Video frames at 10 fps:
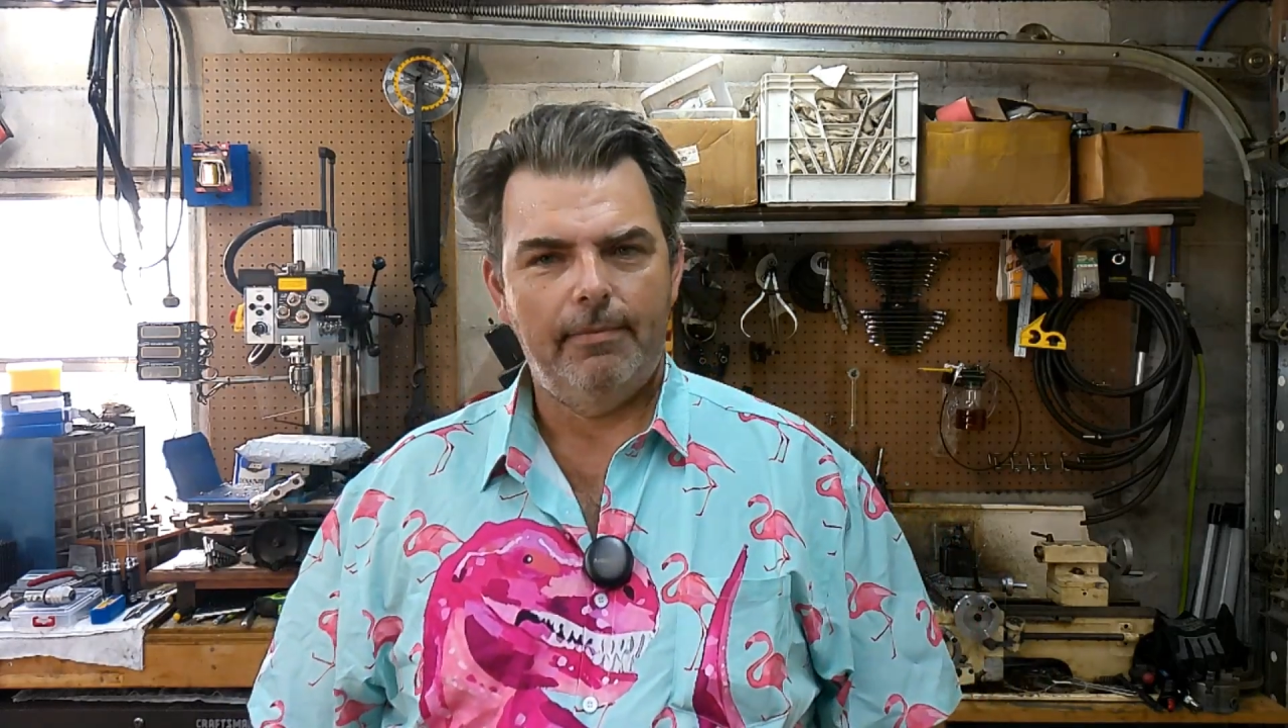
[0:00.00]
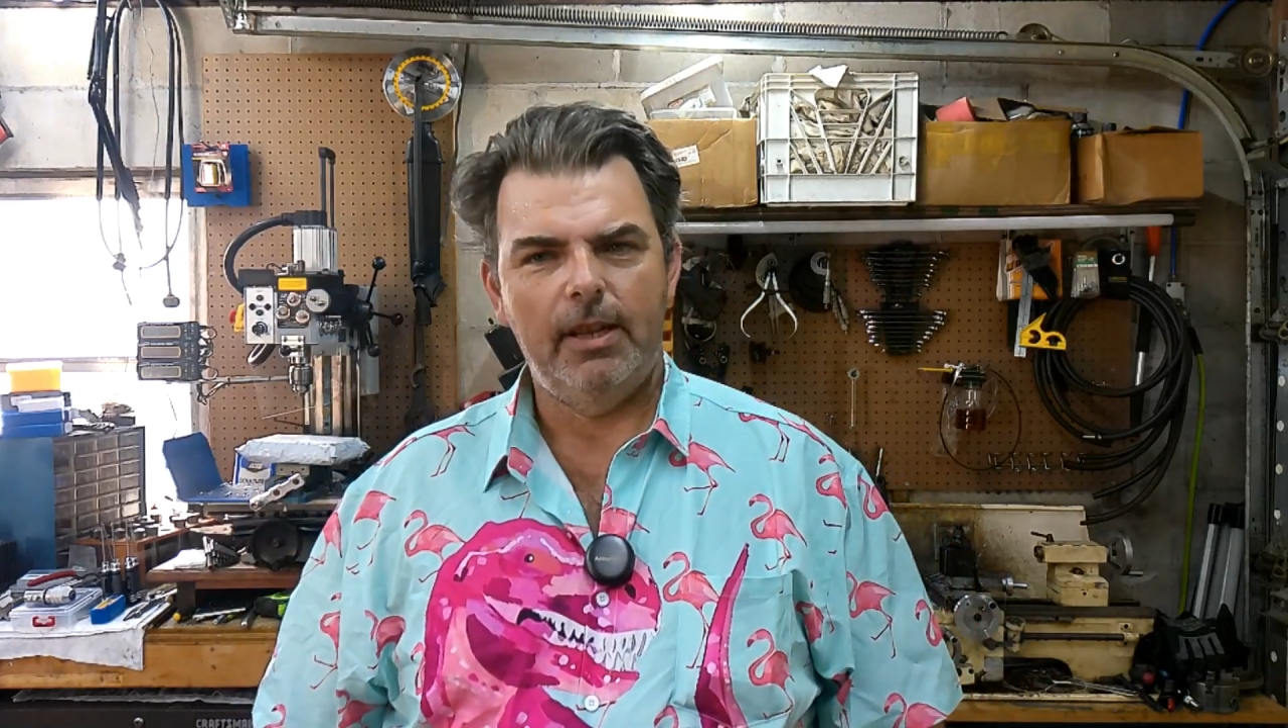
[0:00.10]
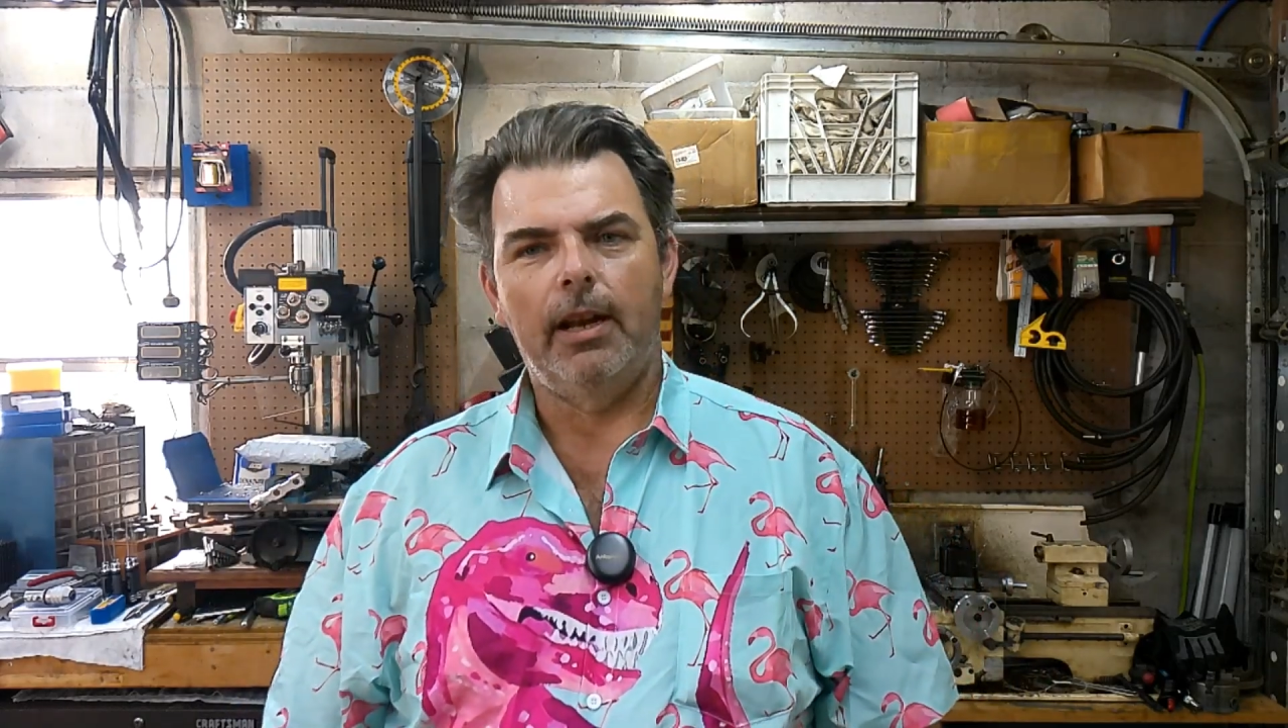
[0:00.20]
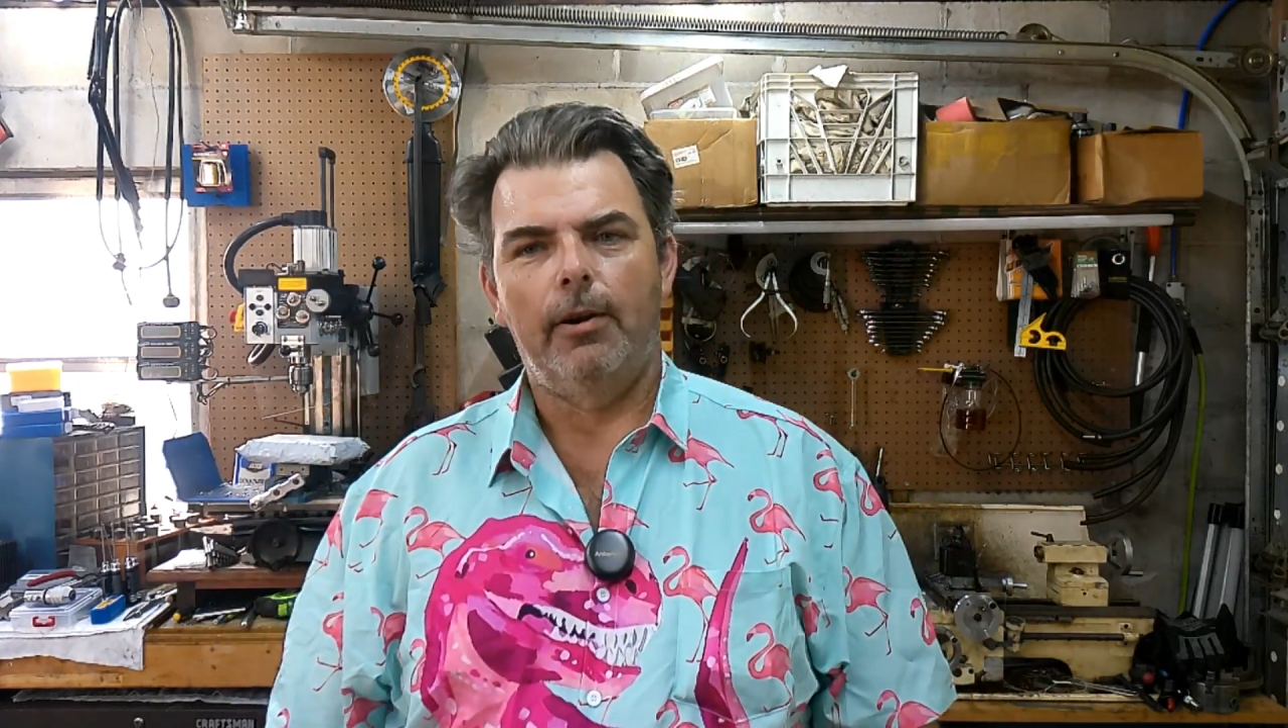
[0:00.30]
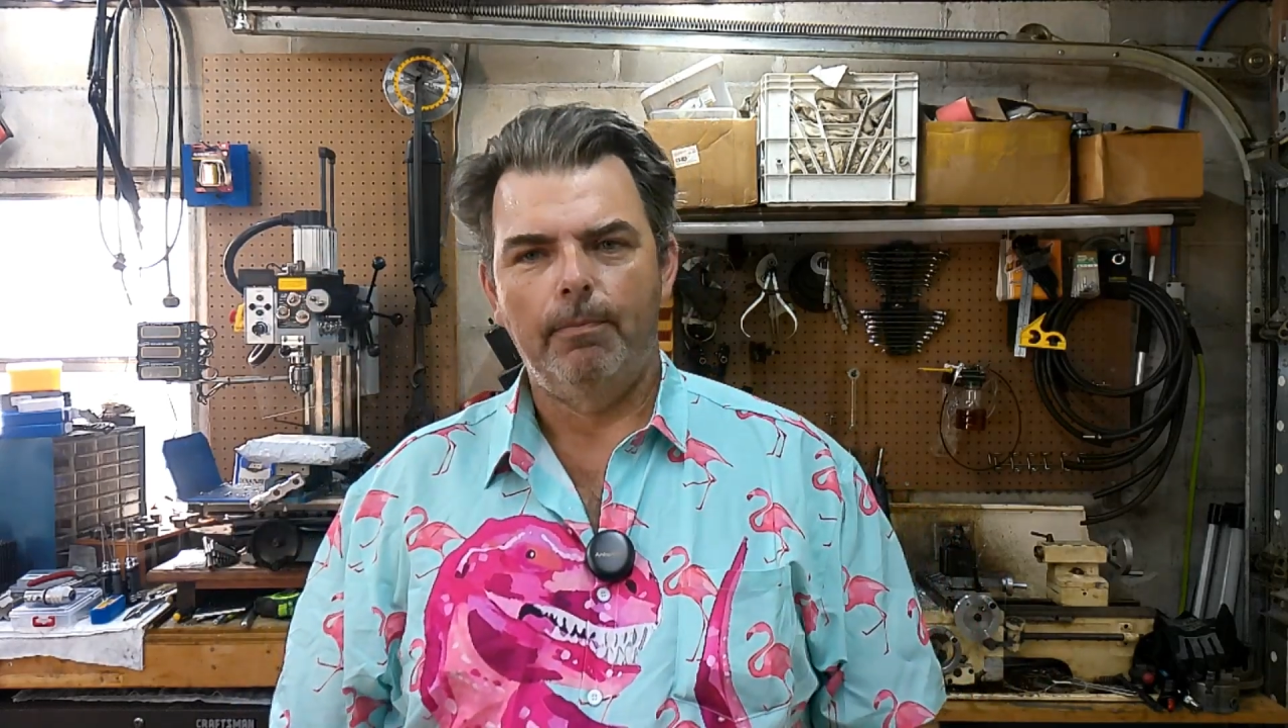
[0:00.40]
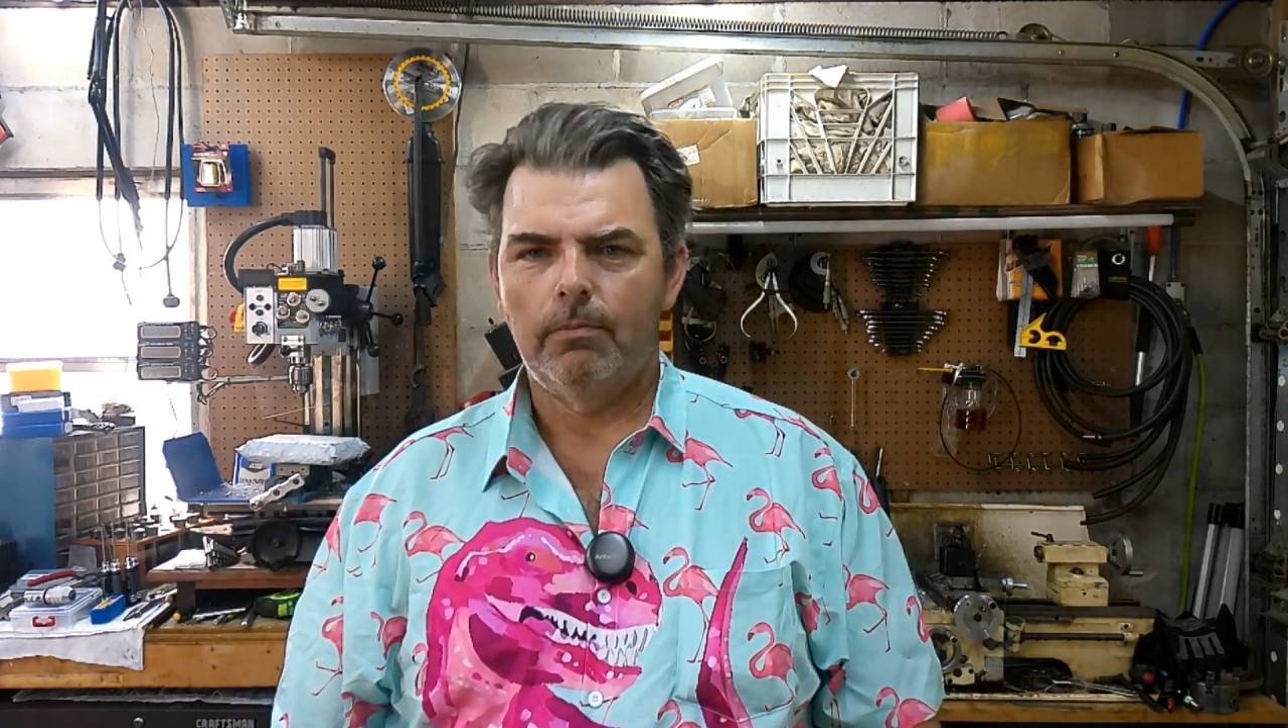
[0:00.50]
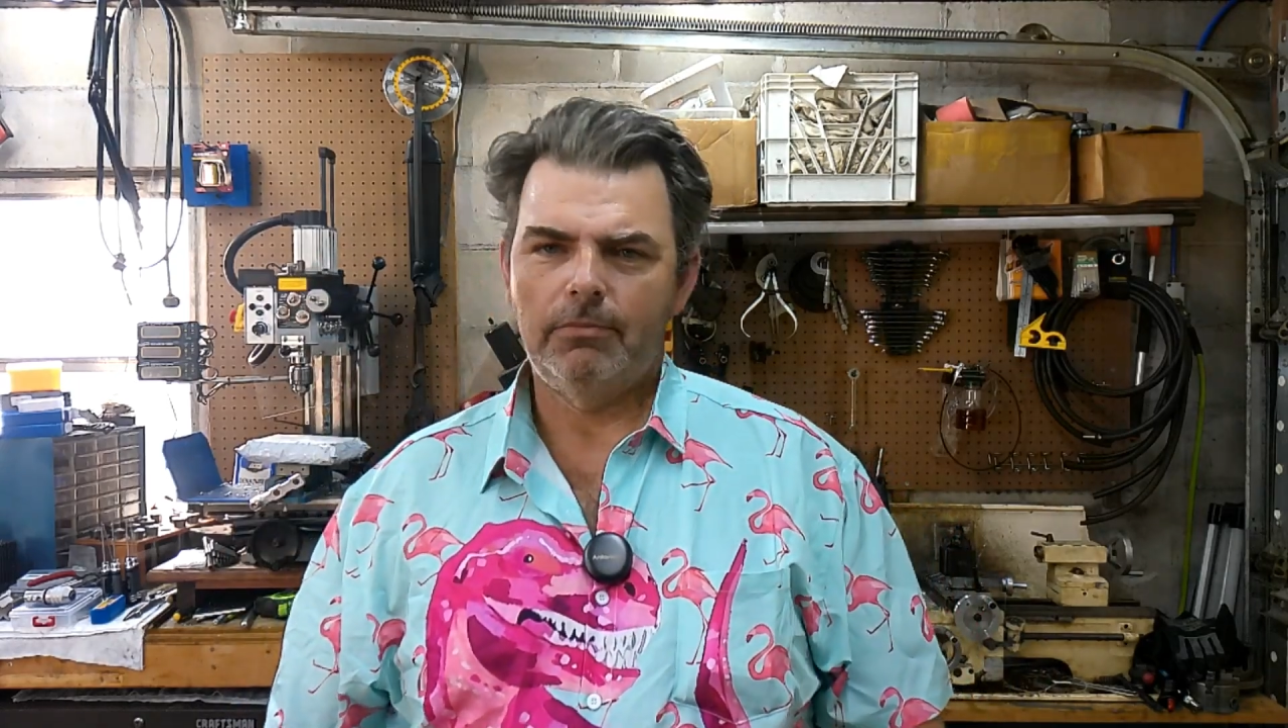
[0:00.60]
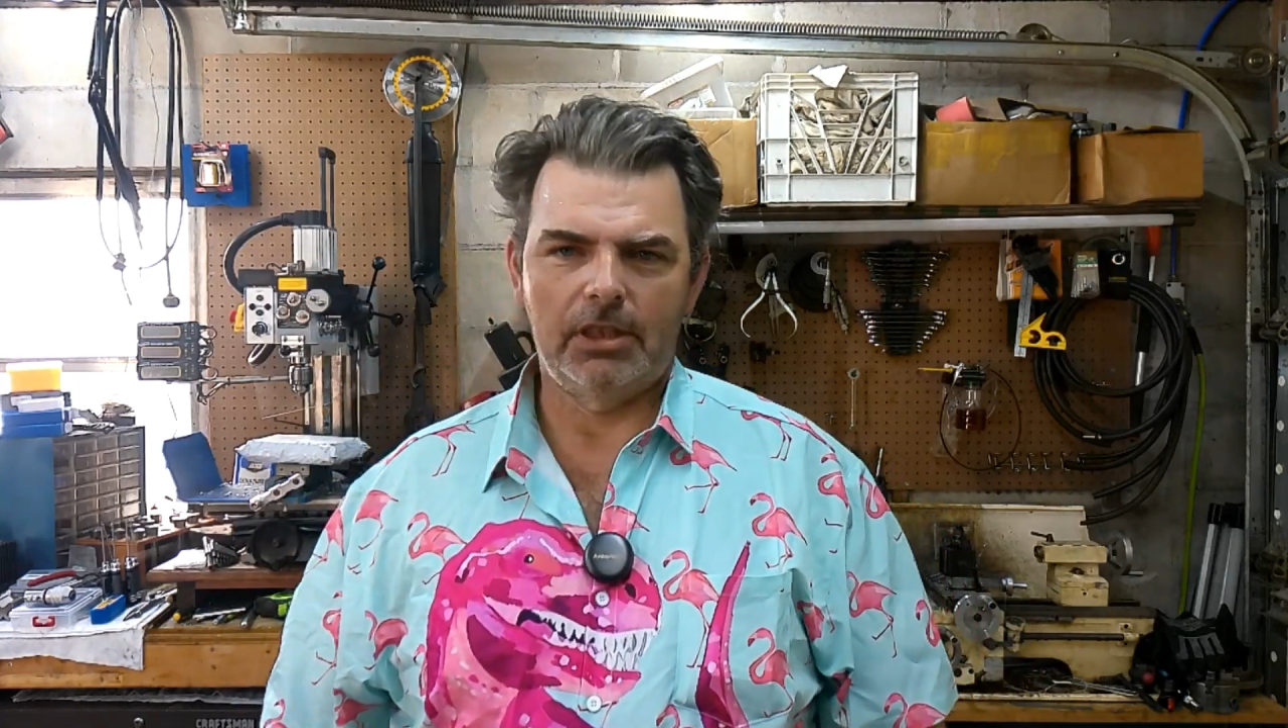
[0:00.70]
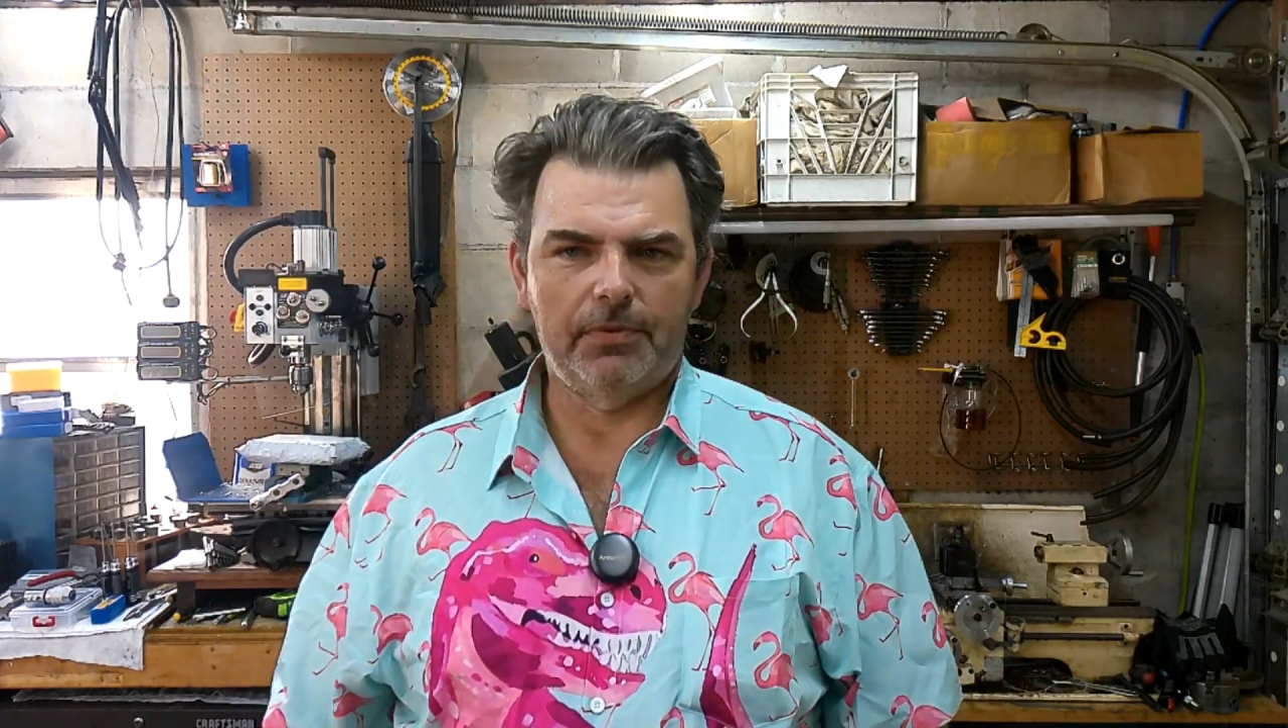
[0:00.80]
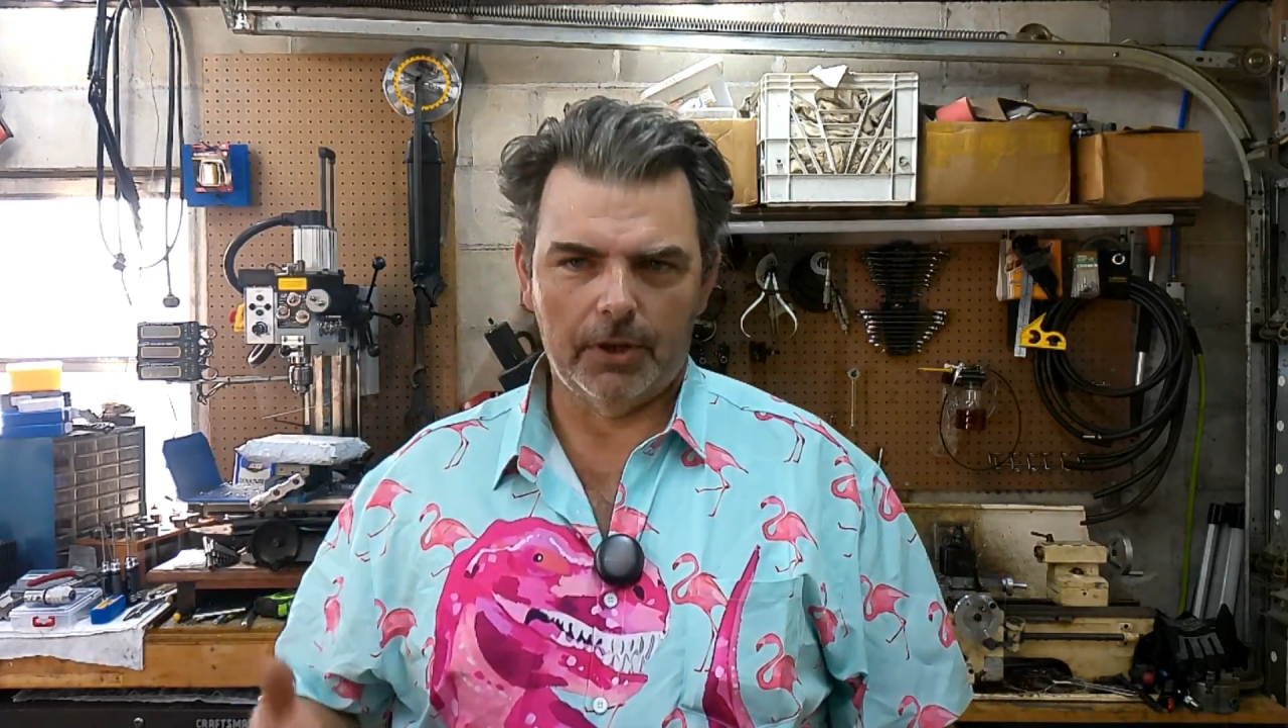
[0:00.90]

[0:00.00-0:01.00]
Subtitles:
You know, just